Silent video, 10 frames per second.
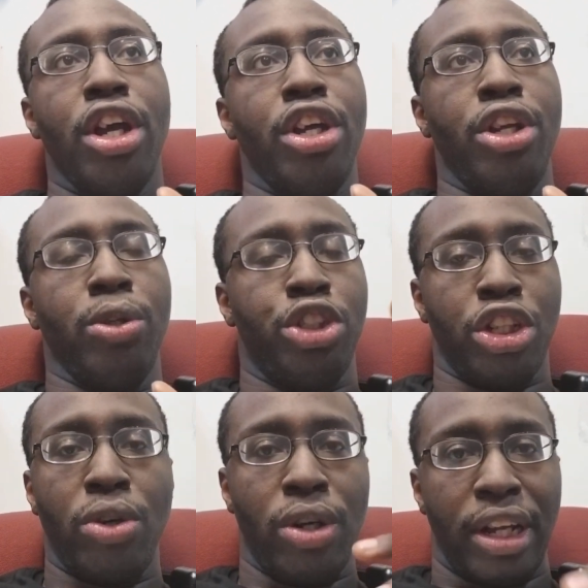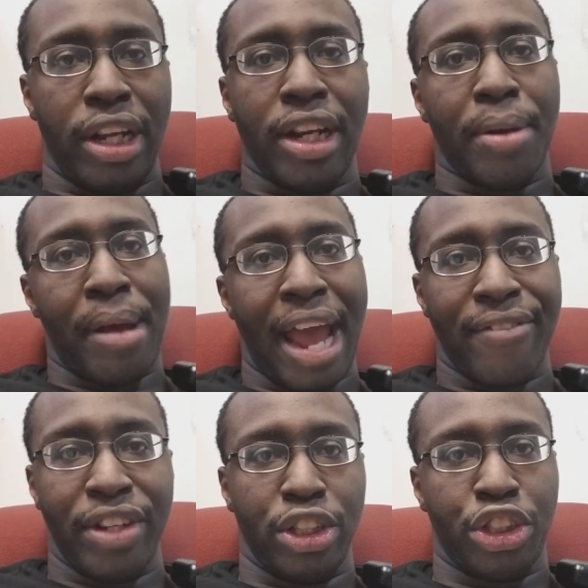you generally end up
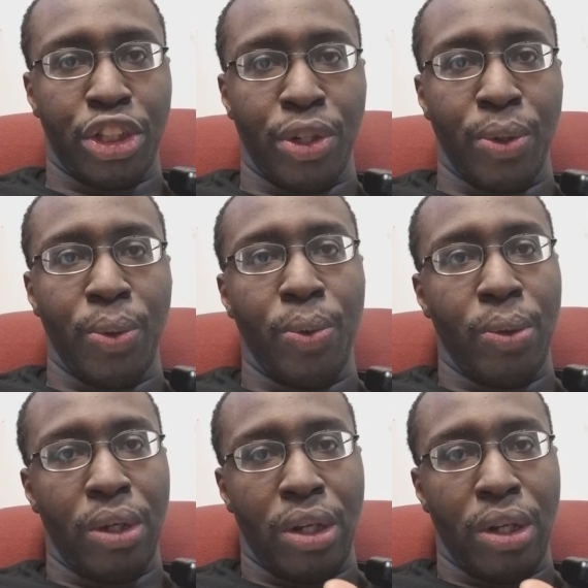having to